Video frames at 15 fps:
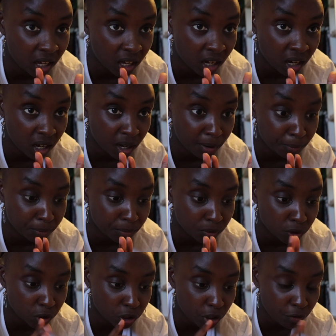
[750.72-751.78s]

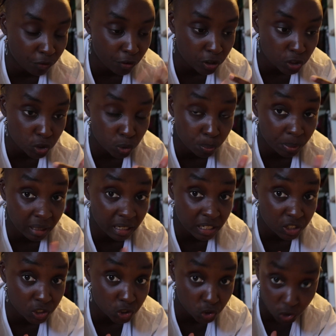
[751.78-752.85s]
the first to pick
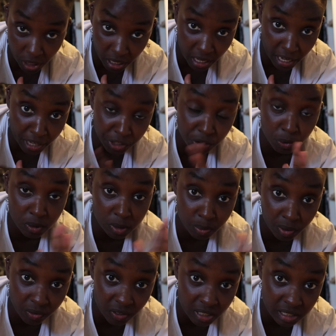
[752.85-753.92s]
is Trey, and he was
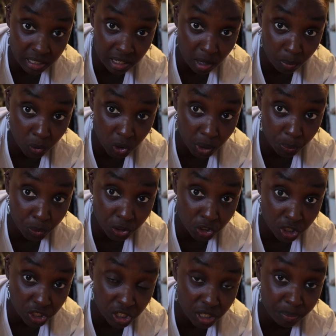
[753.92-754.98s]
previously coupled up with
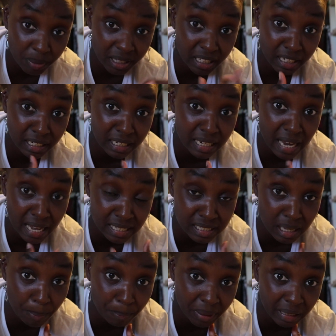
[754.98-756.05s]
Justine, but then he
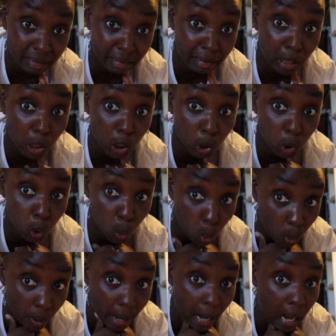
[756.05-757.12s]
ends up picking
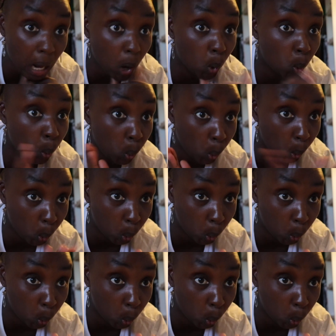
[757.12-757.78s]
Laura. Ooh.